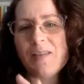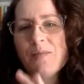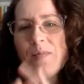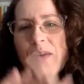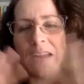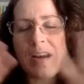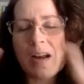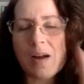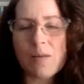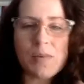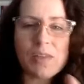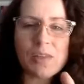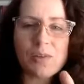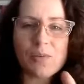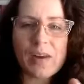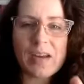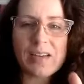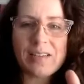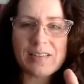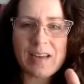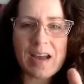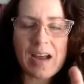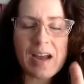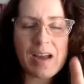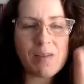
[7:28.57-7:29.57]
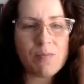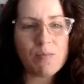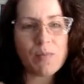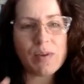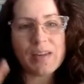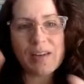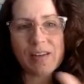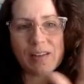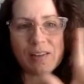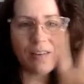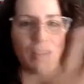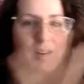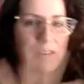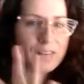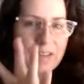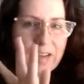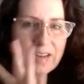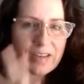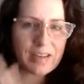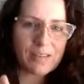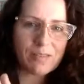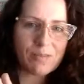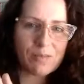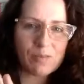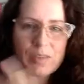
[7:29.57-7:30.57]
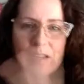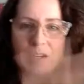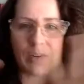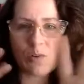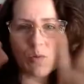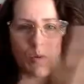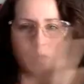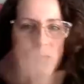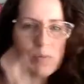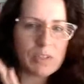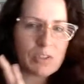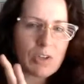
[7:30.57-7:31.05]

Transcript: it may not be the right time, but like we've been